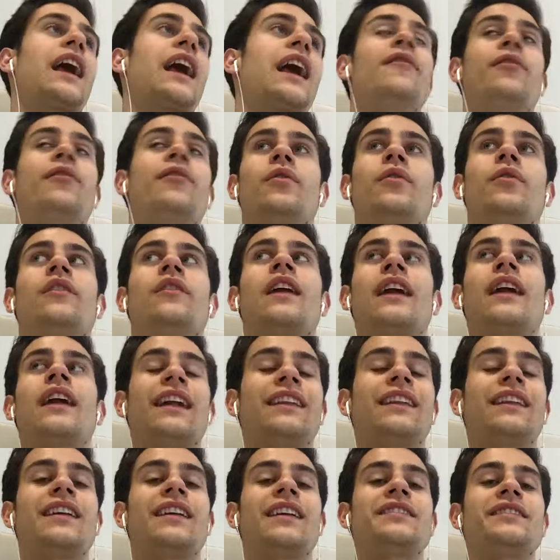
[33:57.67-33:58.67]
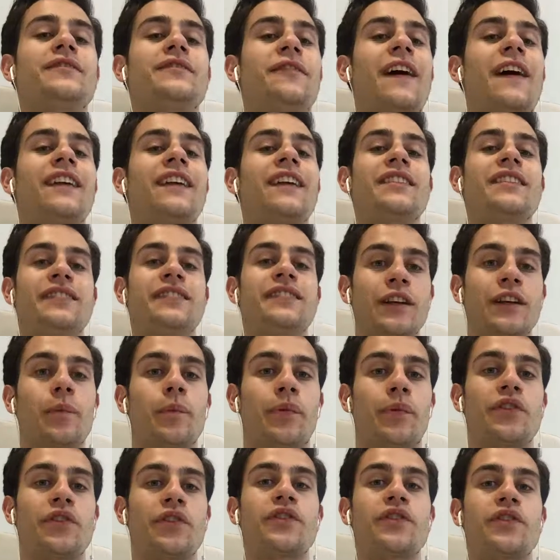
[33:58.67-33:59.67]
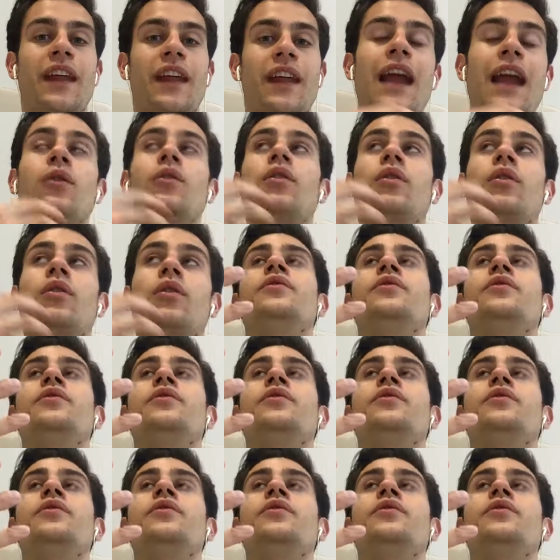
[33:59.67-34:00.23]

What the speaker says: Like I didn't find a single person that I